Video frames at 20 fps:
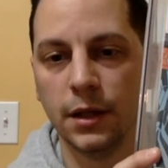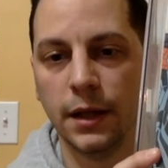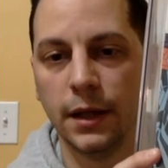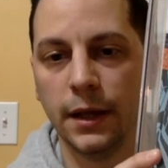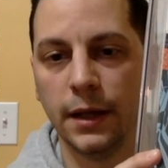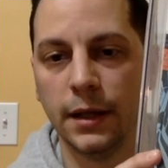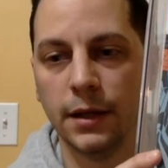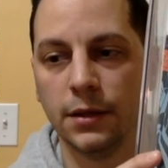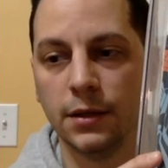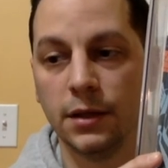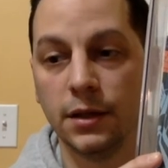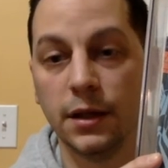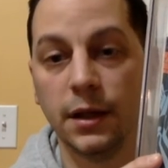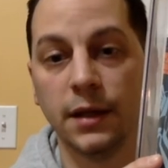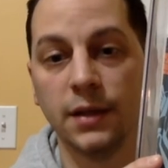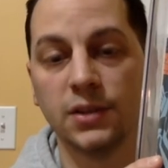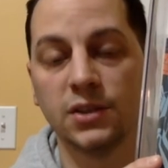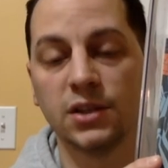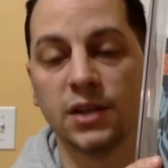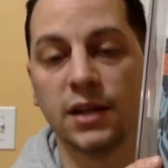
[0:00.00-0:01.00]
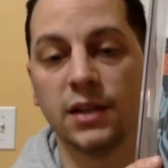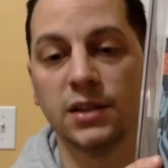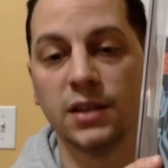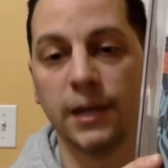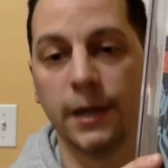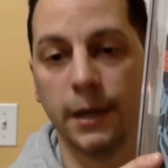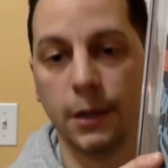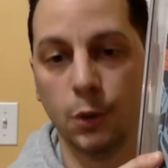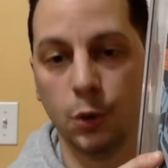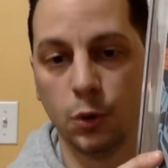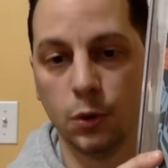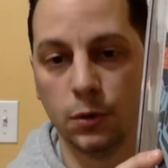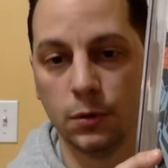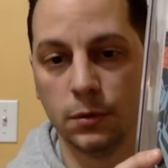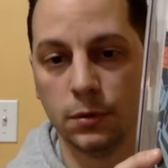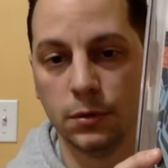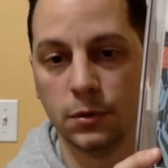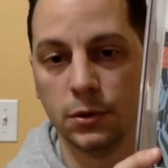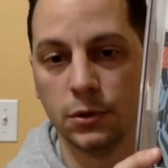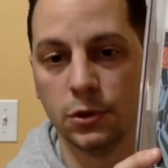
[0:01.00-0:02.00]
And the King Size Annual.
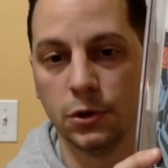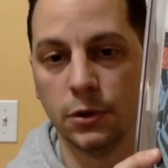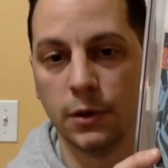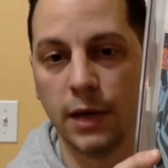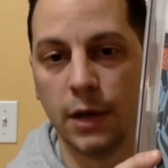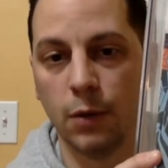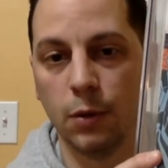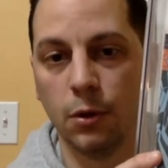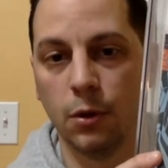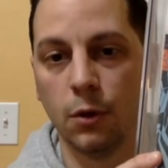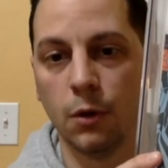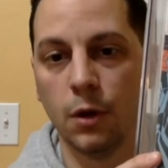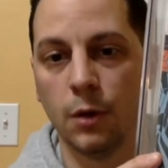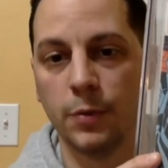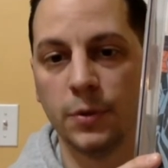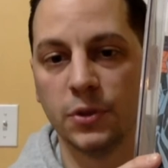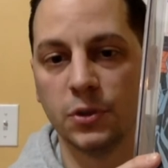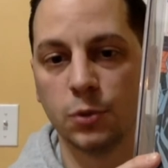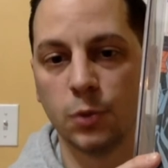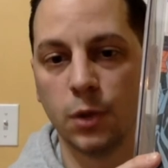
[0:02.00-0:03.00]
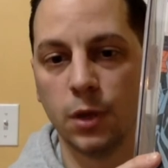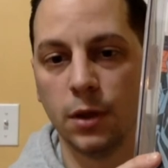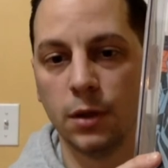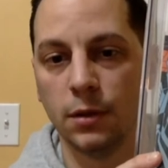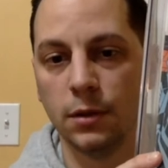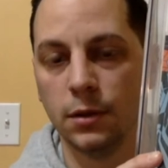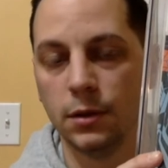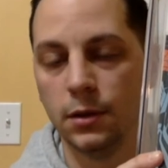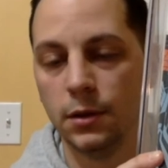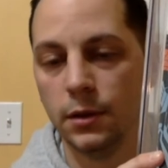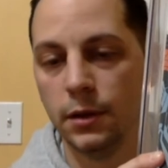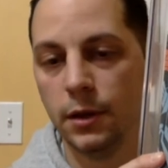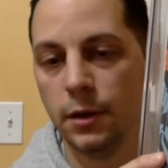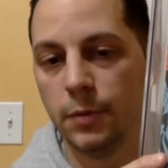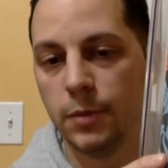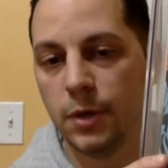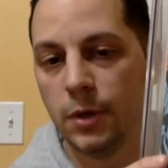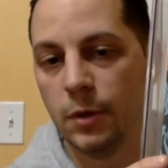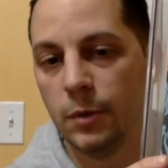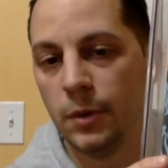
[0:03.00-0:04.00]
So that will go up as well. It'll
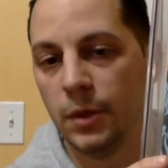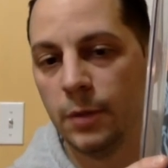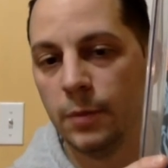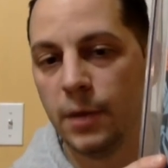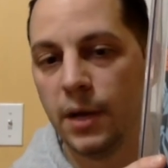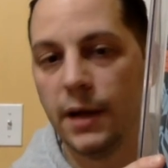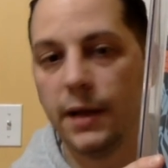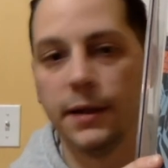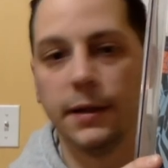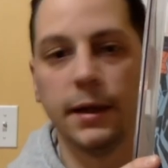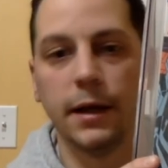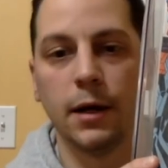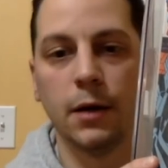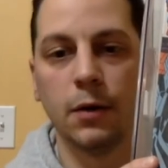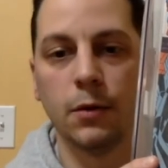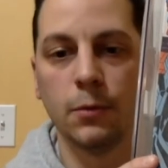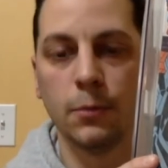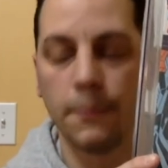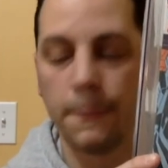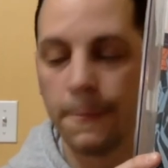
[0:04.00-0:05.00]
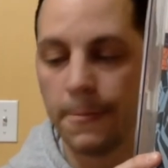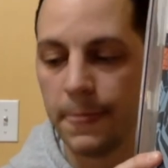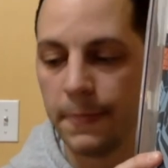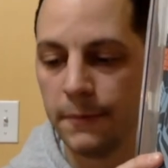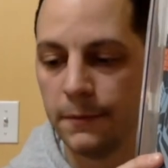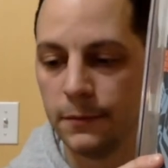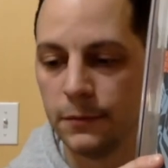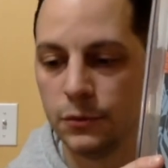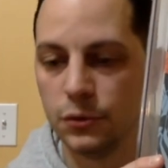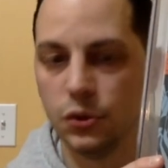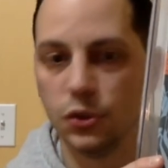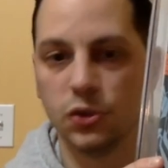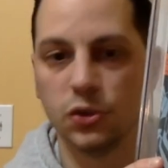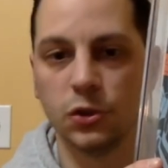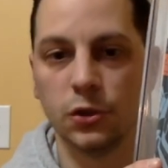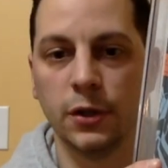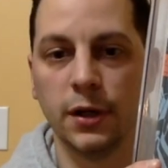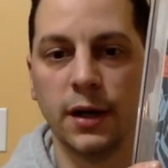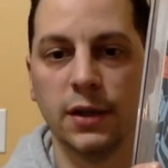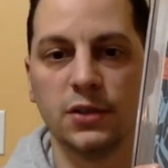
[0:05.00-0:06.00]
probably be a buy it now, just so
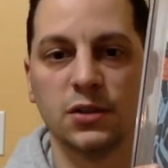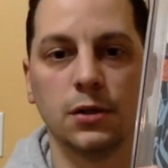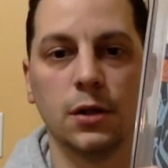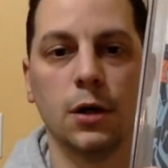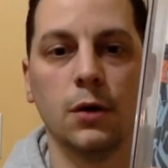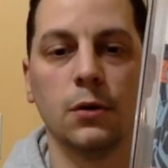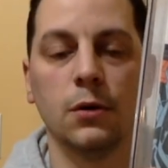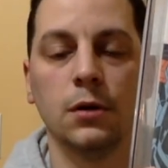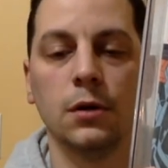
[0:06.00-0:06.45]
you guys know.